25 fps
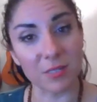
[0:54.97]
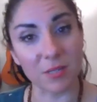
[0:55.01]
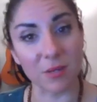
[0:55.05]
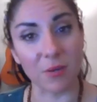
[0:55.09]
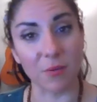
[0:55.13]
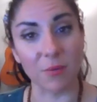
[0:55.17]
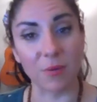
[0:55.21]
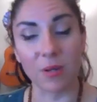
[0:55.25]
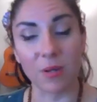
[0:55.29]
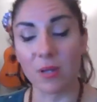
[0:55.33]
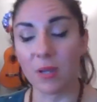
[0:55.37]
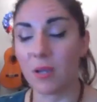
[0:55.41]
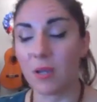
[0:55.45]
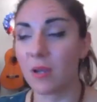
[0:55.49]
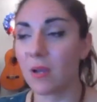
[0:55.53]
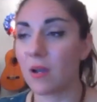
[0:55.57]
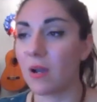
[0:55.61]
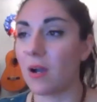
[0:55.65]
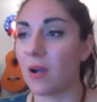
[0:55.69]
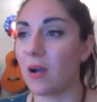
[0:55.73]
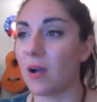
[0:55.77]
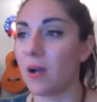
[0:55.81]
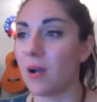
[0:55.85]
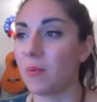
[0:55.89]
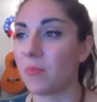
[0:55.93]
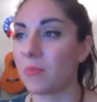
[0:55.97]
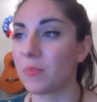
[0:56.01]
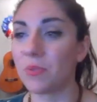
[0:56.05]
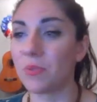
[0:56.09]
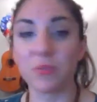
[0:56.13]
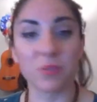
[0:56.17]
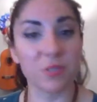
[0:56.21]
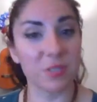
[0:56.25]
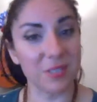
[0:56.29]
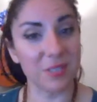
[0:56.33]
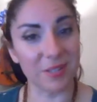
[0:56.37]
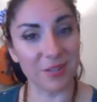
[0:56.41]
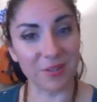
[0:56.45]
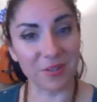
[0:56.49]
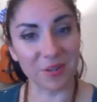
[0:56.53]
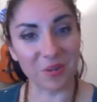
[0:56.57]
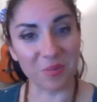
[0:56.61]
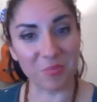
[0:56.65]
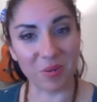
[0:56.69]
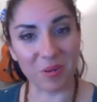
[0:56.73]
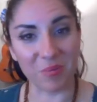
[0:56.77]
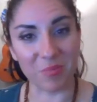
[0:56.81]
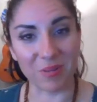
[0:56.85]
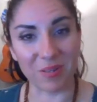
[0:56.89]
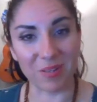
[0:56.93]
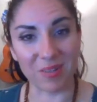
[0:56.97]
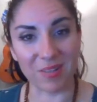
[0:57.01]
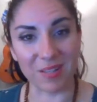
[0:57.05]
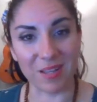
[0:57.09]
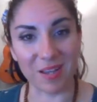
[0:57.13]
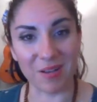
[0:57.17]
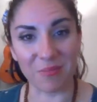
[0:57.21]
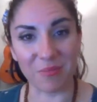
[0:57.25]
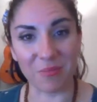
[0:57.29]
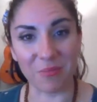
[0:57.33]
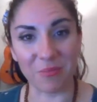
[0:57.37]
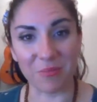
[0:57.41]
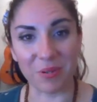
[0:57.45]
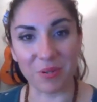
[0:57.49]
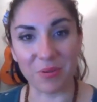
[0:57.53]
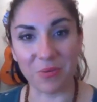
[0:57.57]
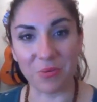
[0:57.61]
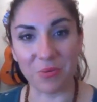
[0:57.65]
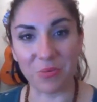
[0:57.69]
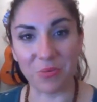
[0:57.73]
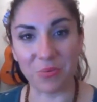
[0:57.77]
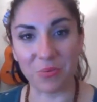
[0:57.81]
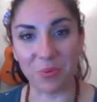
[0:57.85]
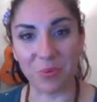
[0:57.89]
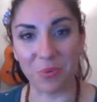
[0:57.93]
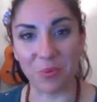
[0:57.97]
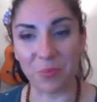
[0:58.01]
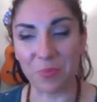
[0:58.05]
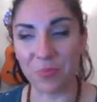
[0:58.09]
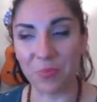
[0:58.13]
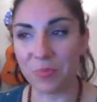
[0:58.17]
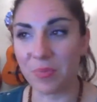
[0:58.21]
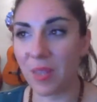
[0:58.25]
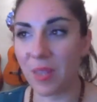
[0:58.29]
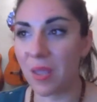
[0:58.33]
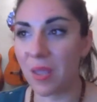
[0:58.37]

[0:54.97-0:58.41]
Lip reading: So you'll see a little bit about that when we go through.